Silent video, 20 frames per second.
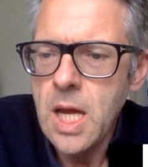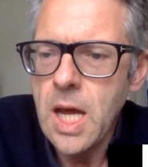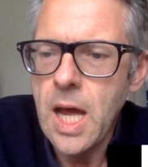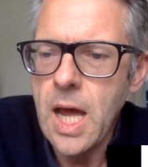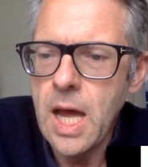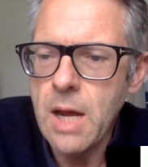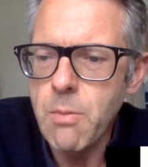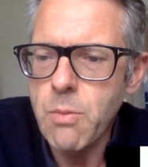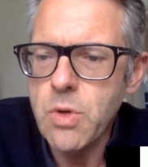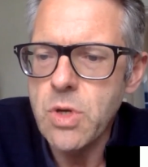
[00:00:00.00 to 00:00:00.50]

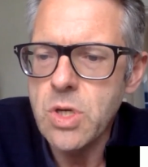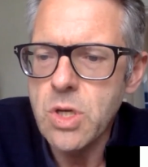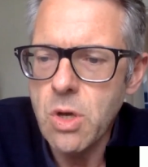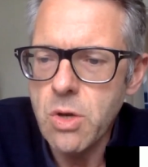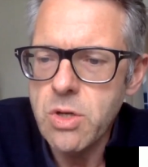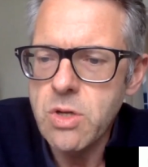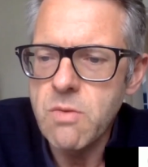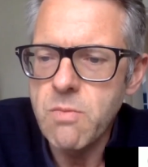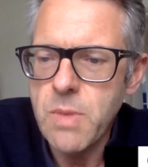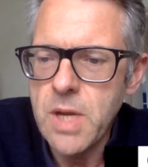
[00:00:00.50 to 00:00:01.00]
and would
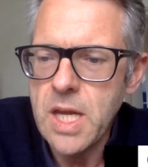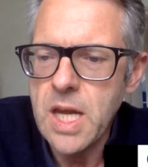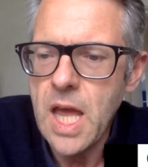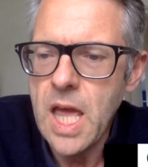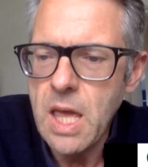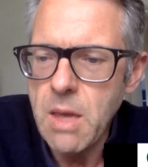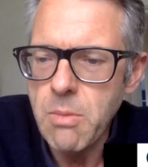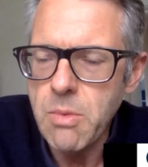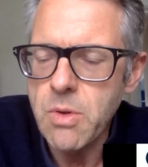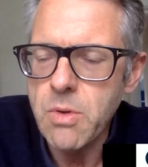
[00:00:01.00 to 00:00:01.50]
not have been
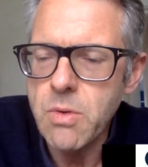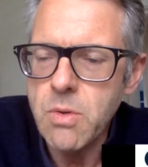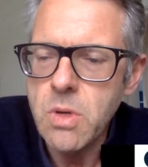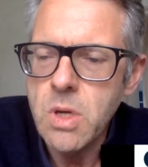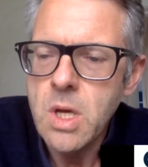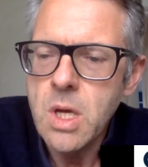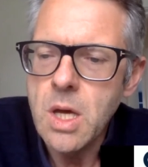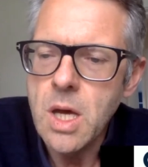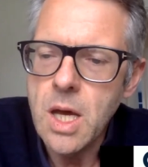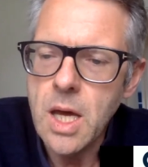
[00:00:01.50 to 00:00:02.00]
able
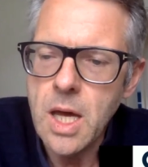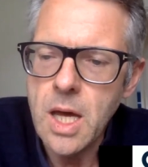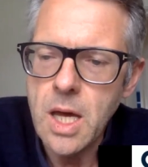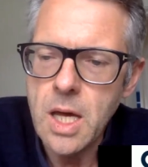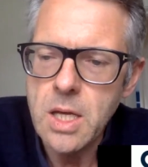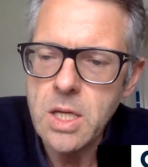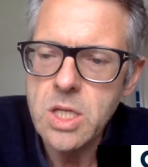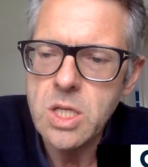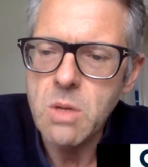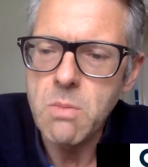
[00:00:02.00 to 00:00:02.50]

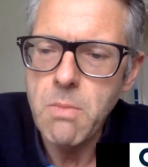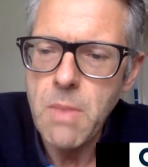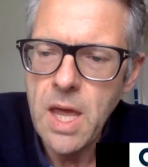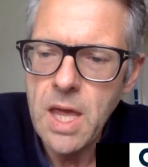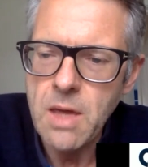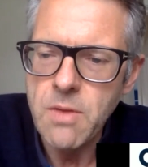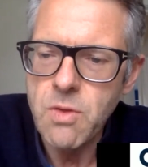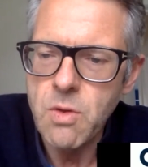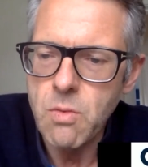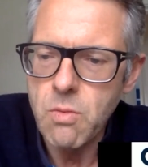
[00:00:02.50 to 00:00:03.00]
to
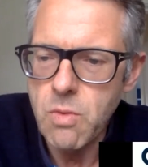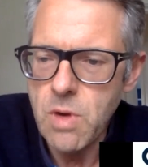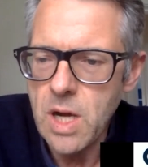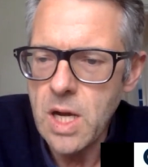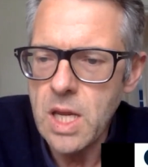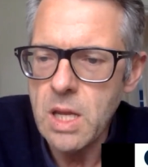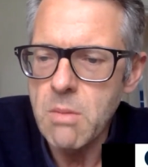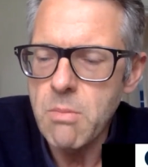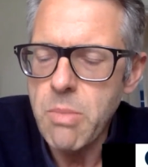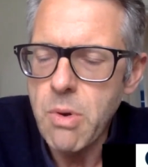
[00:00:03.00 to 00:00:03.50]
make the
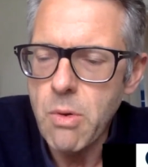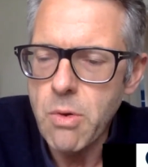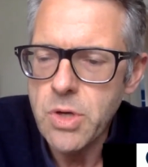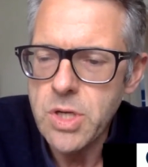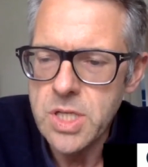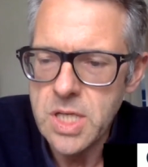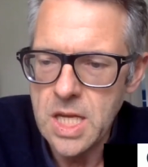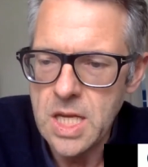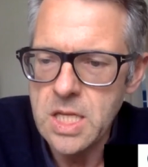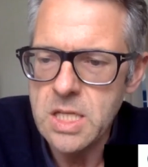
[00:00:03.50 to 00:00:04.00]
really
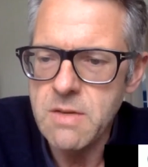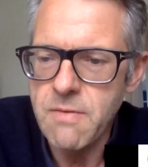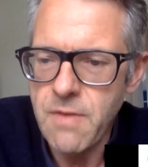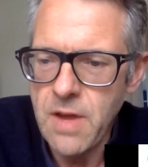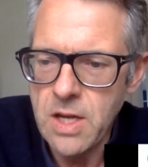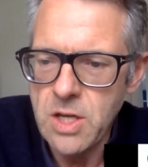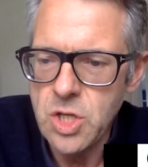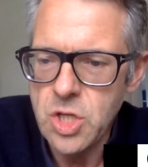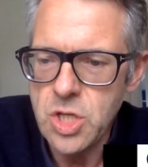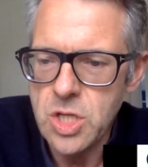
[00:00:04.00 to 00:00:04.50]
important
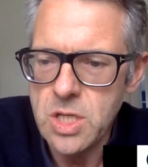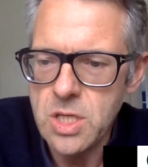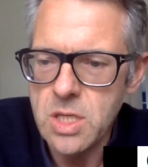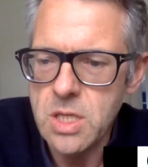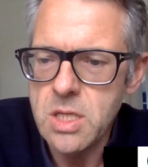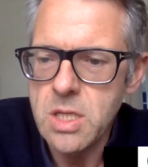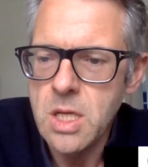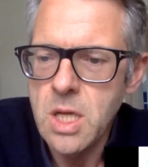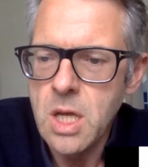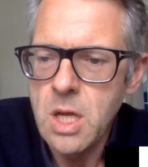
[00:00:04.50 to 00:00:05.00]

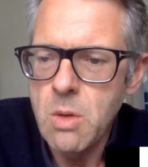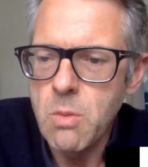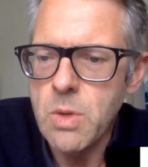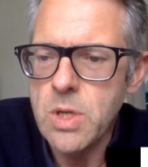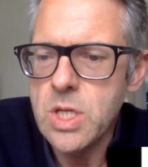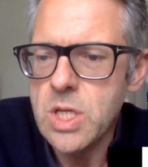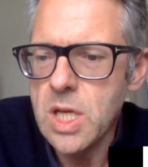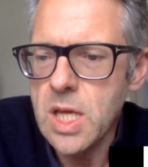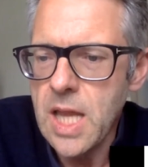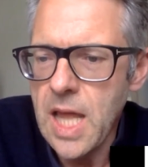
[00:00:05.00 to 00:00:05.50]
interventions
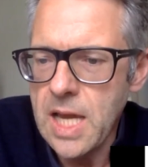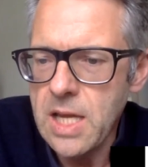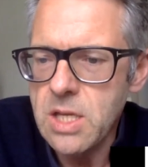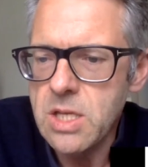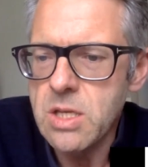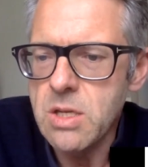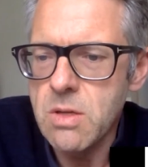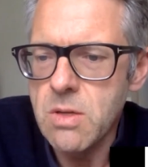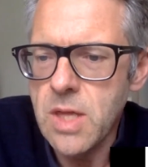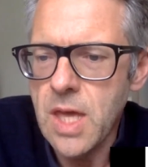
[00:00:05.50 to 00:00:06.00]
which led
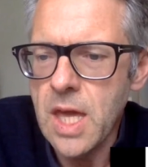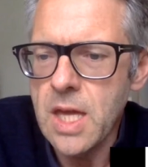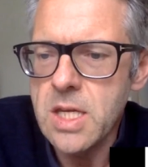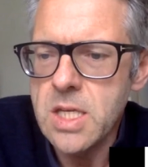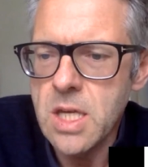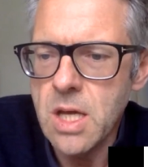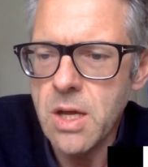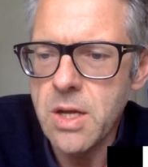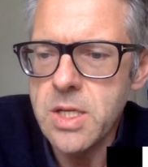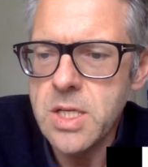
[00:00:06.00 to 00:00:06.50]
to the
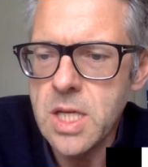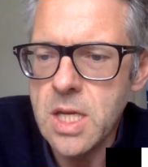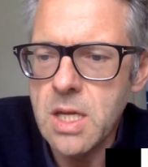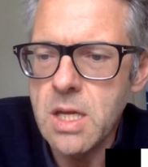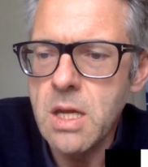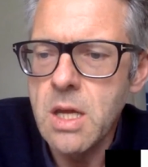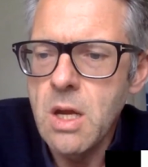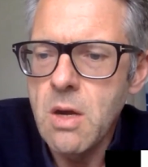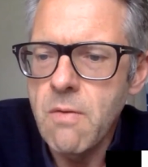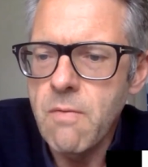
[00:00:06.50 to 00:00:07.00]
Antarctic
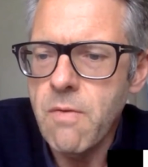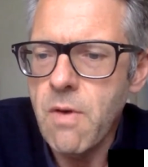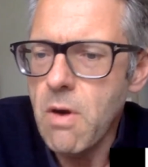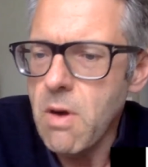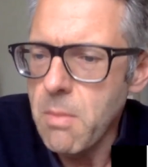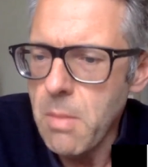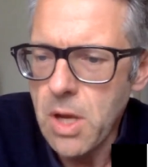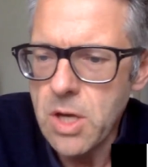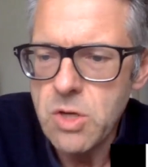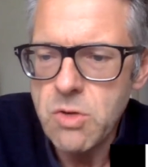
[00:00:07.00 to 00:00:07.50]
very
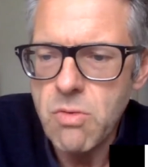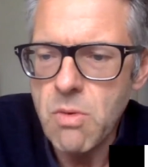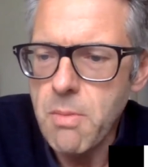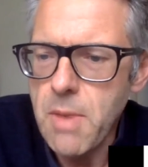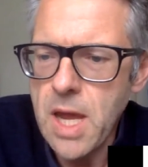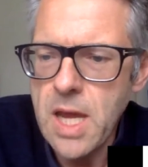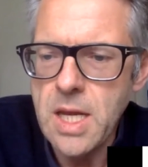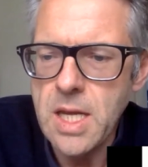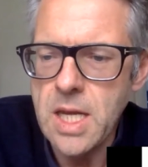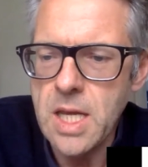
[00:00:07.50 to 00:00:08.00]
much
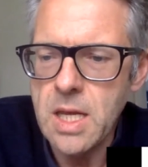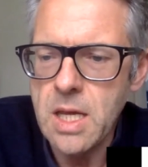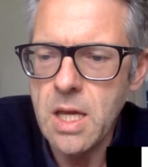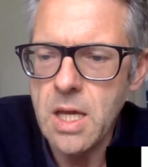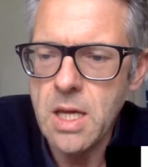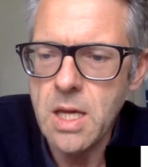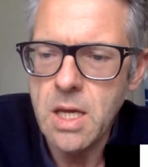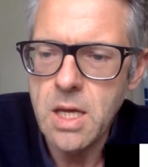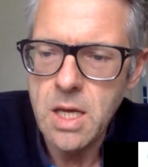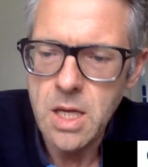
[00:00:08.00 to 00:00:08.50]
remaining
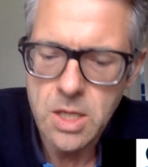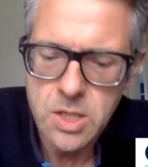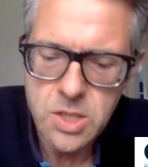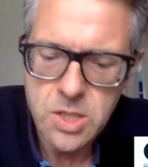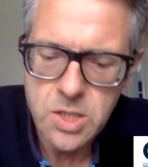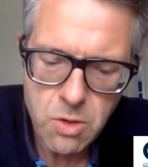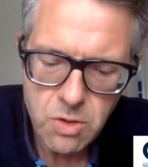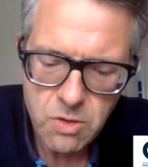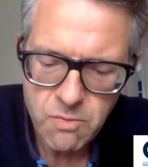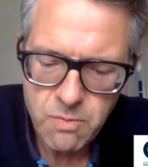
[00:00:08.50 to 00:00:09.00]
a
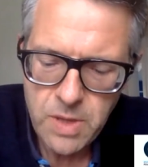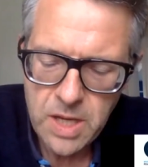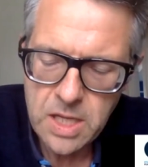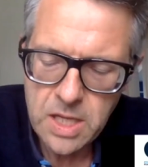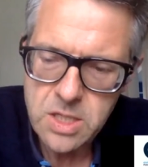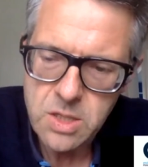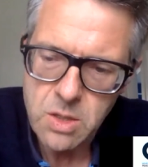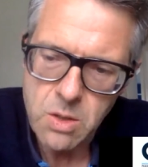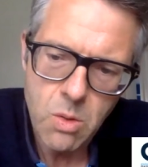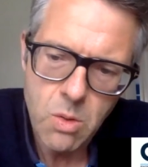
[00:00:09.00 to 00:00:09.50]
zone of
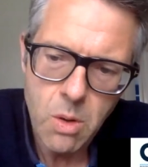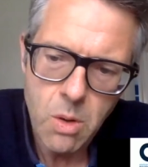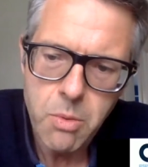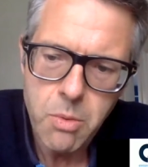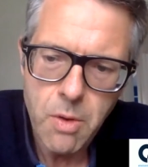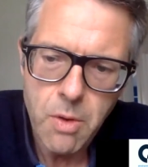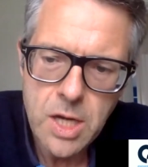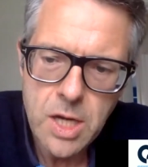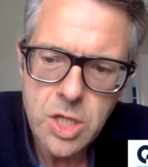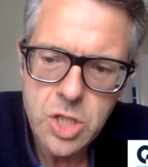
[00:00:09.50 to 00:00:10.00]
peace and
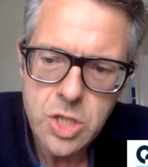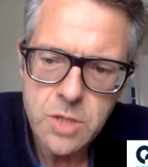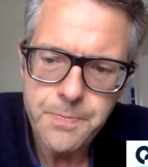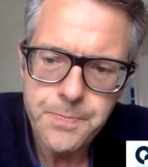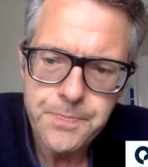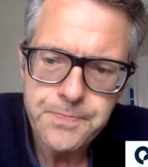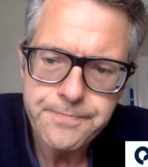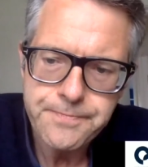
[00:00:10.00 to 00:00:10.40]
cooperation.